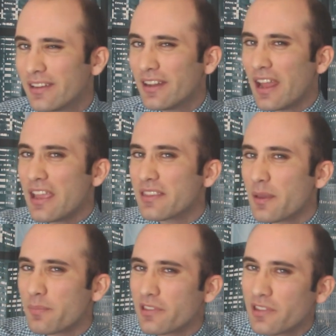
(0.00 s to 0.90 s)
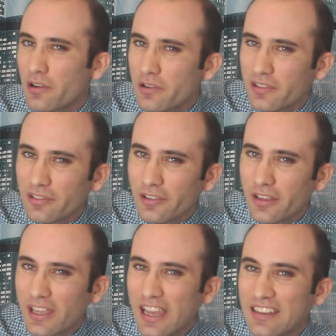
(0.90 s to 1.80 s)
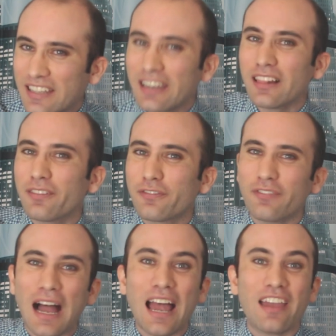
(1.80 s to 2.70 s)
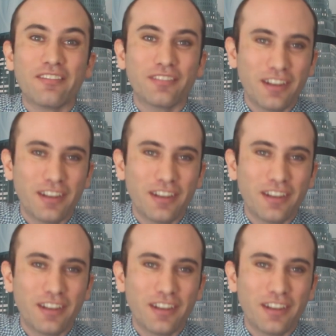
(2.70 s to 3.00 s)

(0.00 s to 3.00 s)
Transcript: Today's episode is looking at Title V,